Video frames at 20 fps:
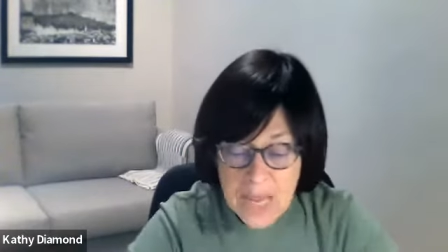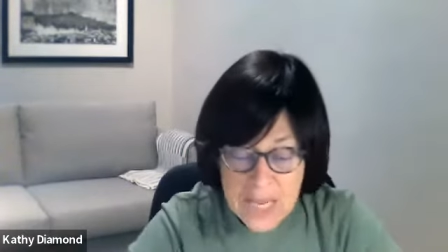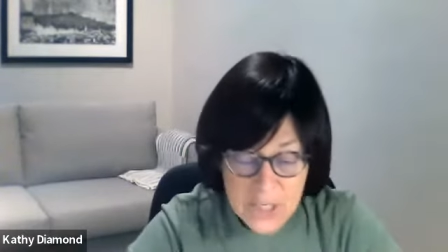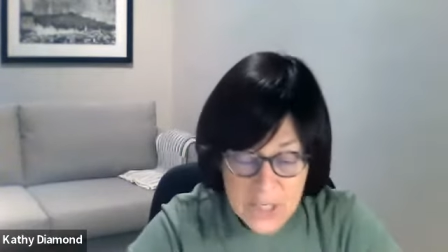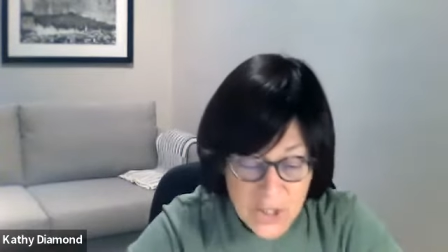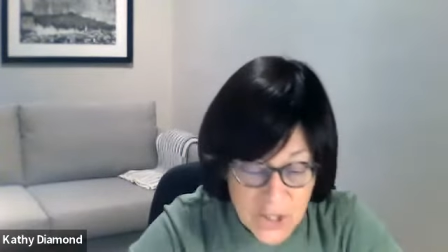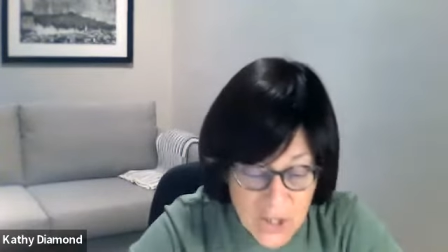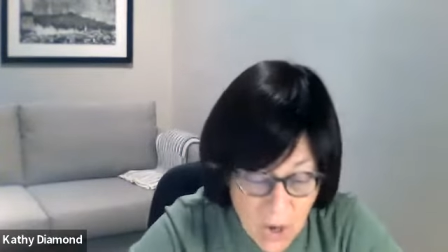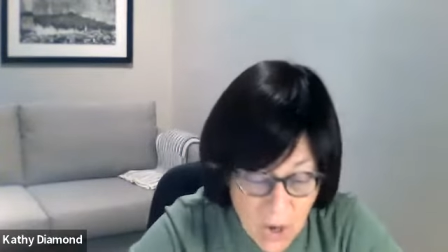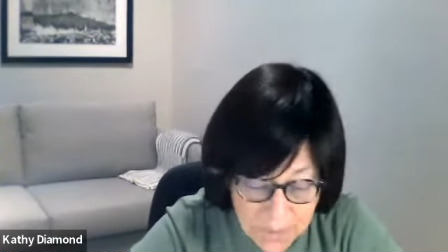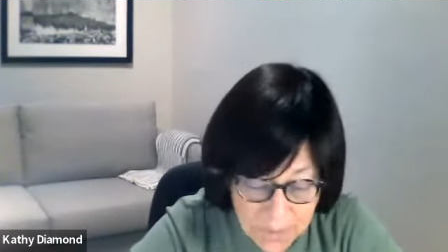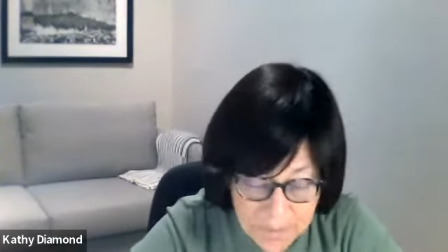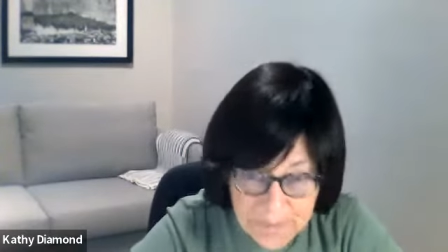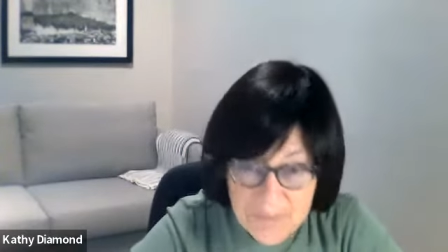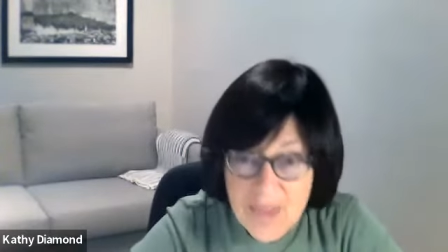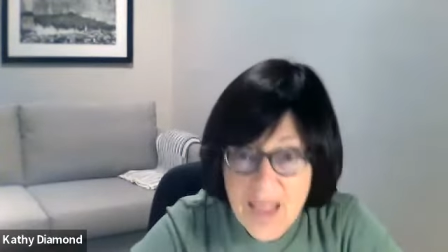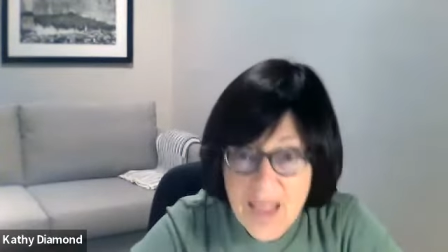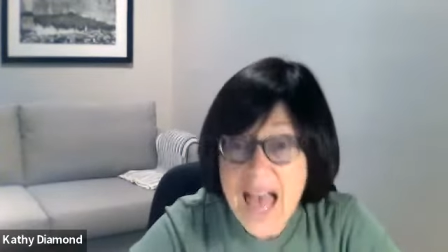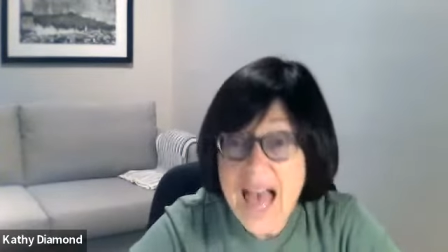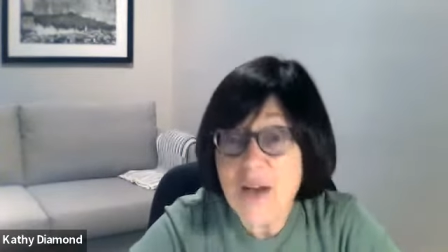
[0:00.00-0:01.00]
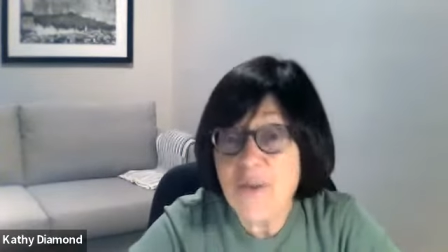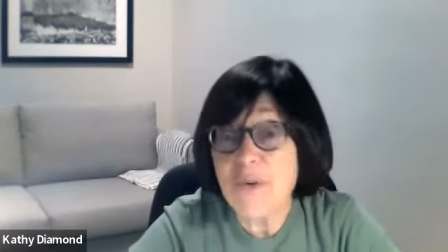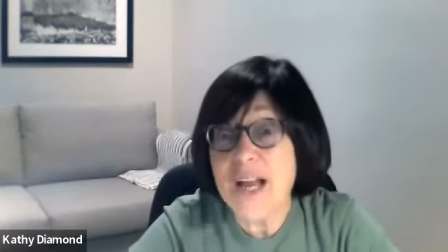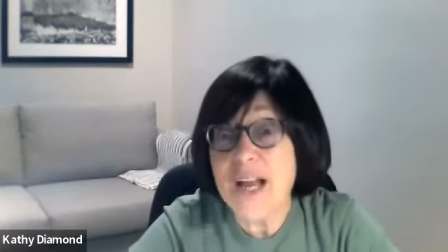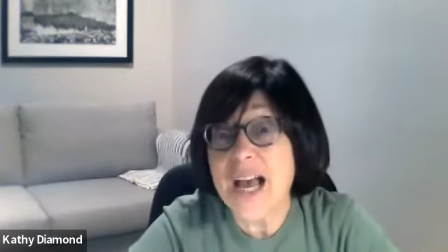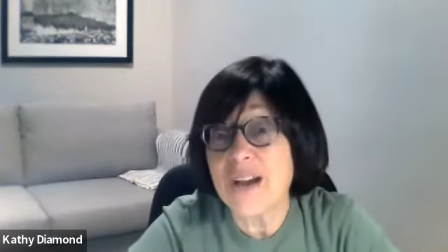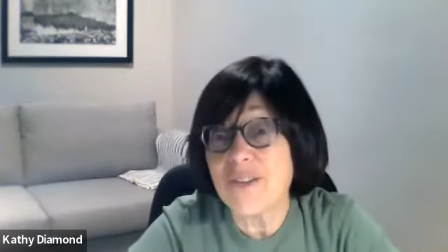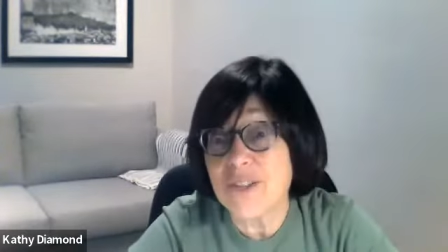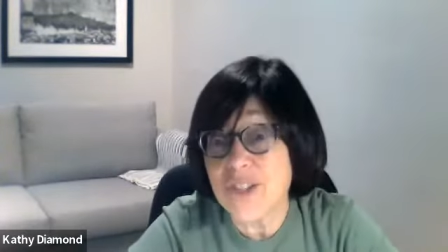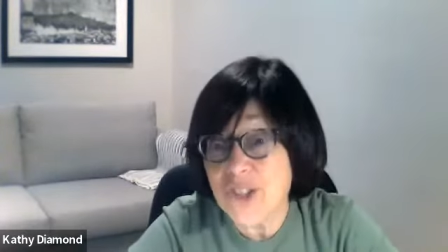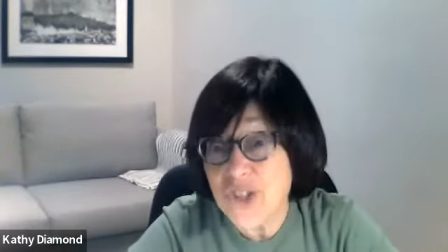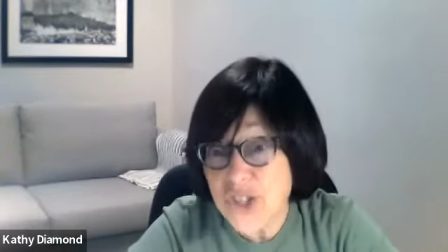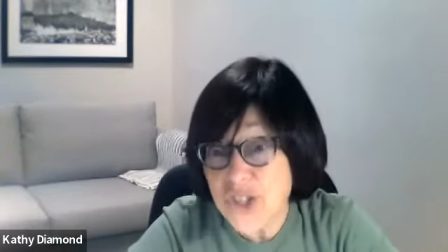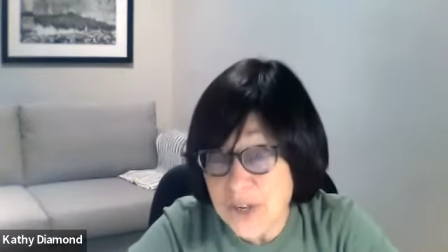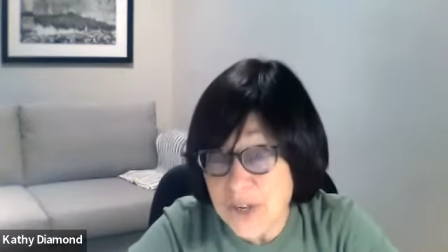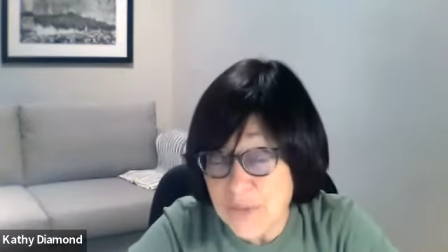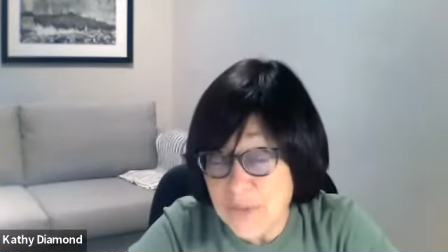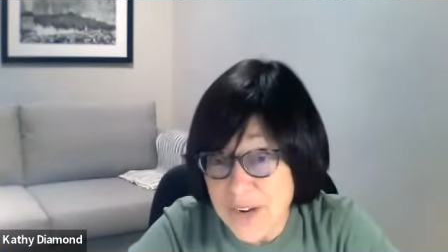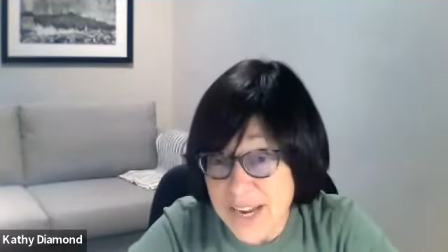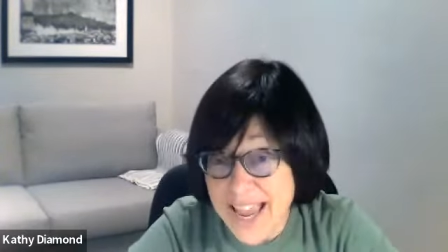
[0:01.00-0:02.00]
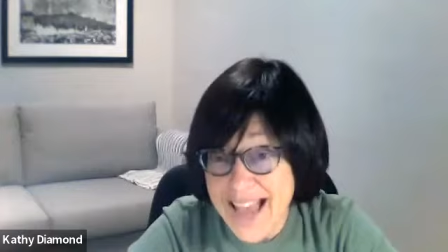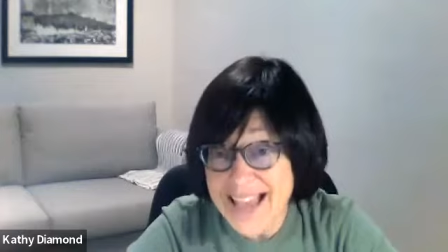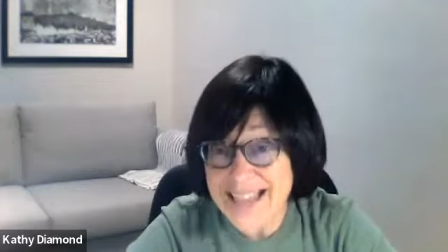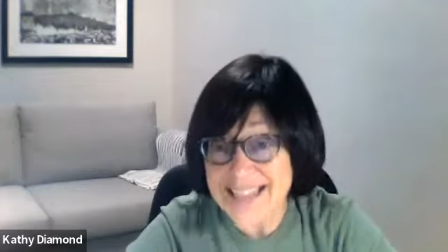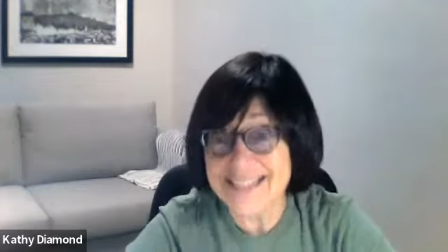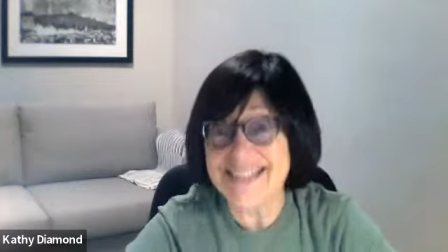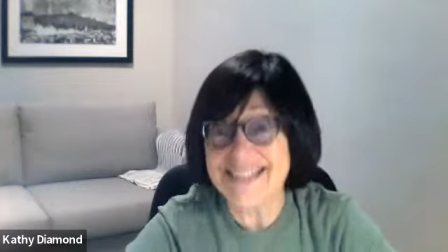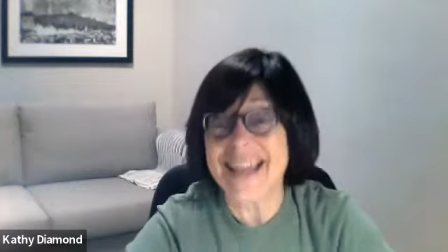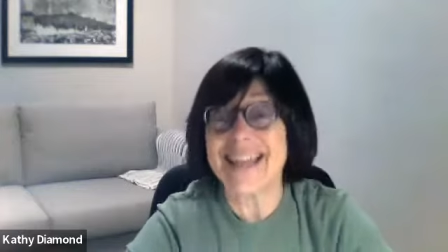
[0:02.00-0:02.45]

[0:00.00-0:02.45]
So how, how does she react?